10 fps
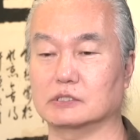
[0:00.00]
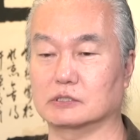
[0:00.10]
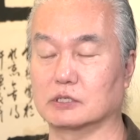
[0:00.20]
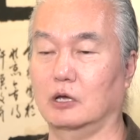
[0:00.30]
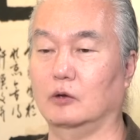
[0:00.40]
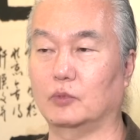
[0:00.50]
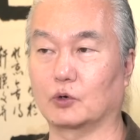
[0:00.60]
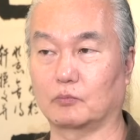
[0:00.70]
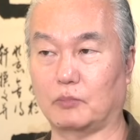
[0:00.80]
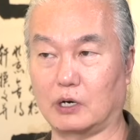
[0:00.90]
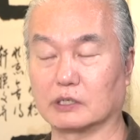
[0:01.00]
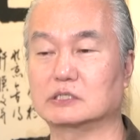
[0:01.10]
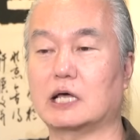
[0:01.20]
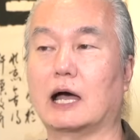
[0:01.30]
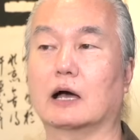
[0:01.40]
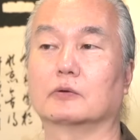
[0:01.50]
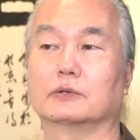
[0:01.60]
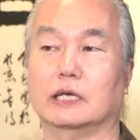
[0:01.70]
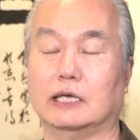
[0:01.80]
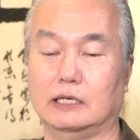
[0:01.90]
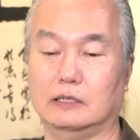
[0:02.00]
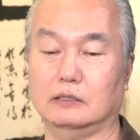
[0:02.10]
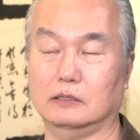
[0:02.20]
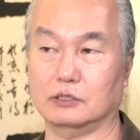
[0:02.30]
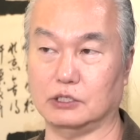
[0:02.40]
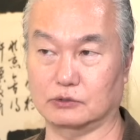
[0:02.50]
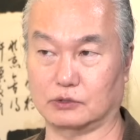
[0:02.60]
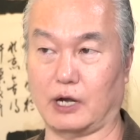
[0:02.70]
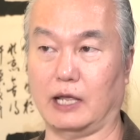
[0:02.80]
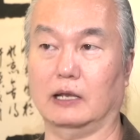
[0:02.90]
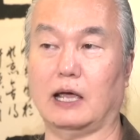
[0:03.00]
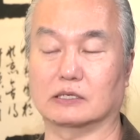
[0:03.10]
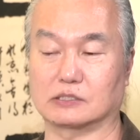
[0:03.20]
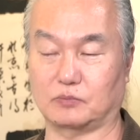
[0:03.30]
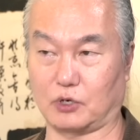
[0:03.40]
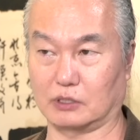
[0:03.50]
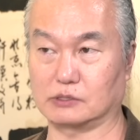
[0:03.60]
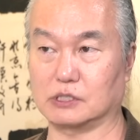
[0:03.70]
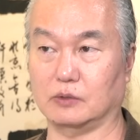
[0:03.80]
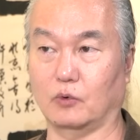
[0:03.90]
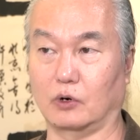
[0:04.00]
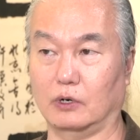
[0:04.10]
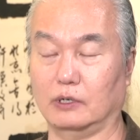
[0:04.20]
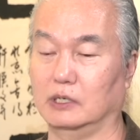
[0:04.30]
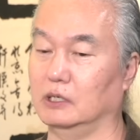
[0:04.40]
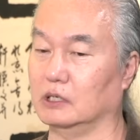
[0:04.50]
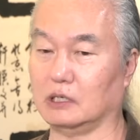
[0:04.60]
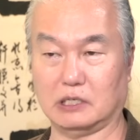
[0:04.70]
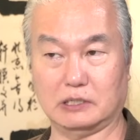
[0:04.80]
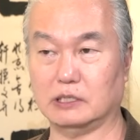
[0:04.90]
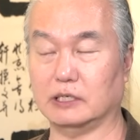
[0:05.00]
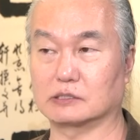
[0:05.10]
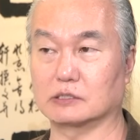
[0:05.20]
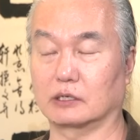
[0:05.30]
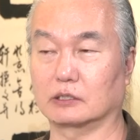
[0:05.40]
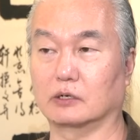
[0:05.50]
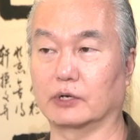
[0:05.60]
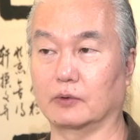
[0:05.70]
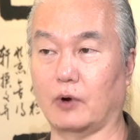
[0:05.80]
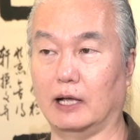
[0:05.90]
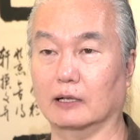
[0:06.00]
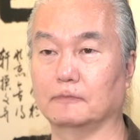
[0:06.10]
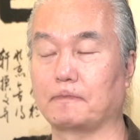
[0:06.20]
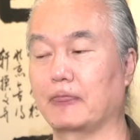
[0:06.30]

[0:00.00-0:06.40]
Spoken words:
is both bogged down in the Ukraine as a proxy war. Clearly it's not going well.